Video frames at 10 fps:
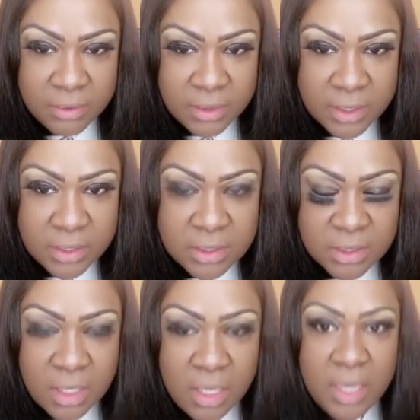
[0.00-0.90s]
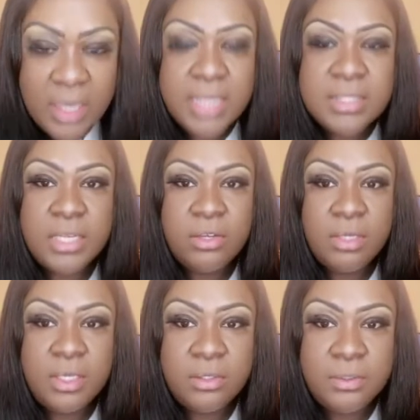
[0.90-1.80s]
this? Contact your
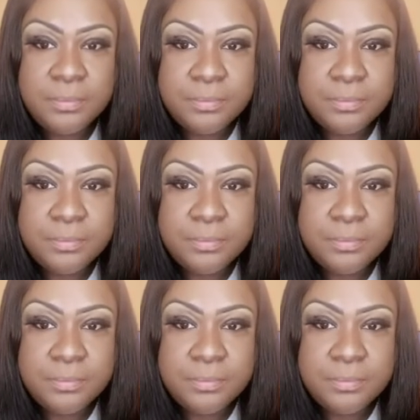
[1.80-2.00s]
lender.